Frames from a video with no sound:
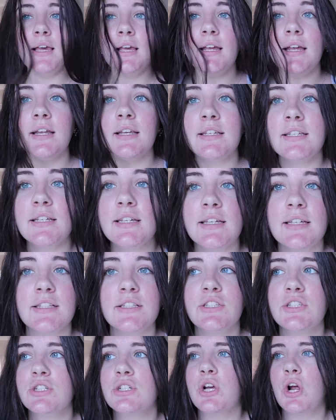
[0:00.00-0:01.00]
It
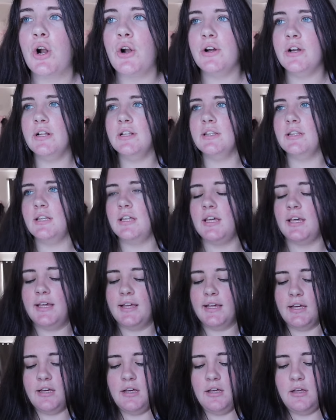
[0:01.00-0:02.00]
is
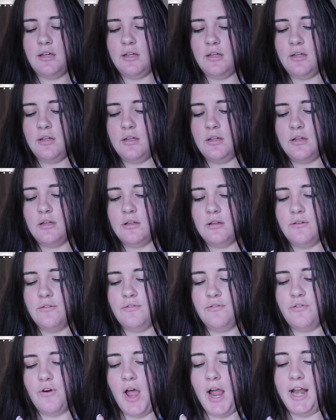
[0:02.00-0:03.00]
currently
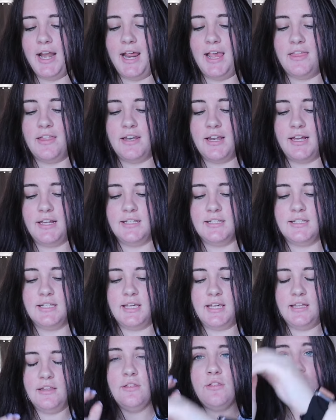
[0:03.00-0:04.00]
Friday the
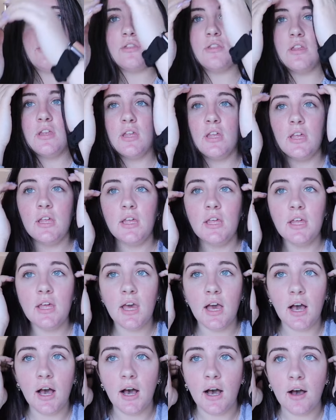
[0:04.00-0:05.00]
19th.
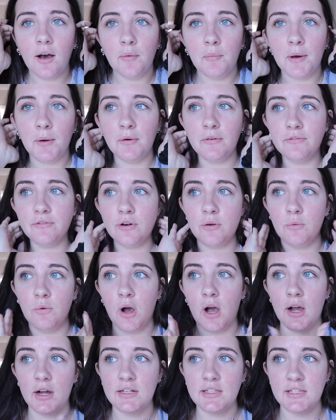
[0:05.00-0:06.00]
I went for a
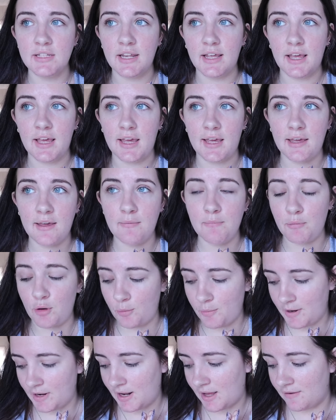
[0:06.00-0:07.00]
walk today.
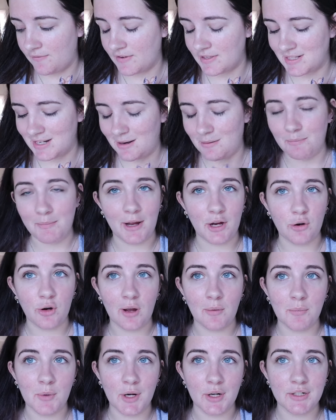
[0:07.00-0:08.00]
Bomi and I visited my
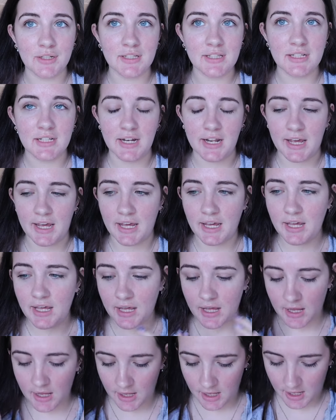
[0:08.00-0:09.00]
grandparents today.
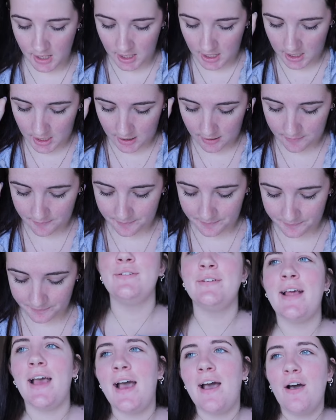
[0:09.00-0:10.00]

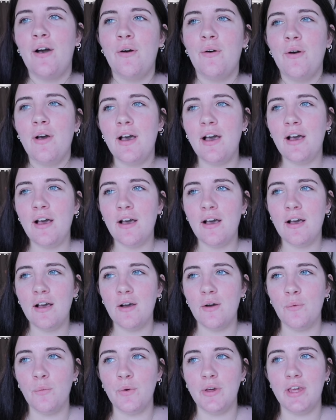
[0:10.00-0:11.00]
And now
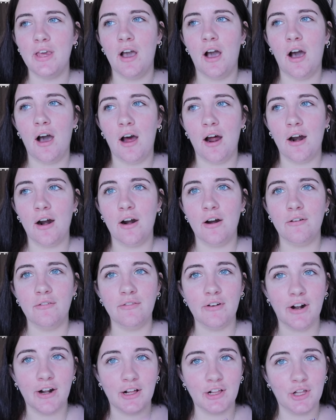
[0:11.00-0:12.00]
we are
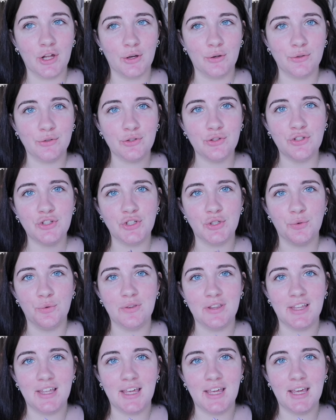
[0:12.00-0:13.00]
very close
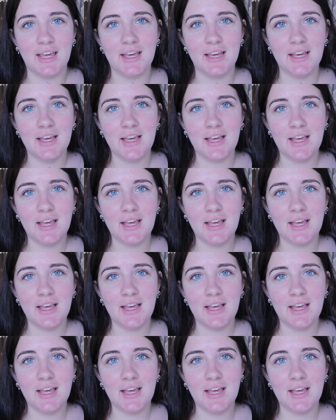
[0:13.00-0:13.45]
to the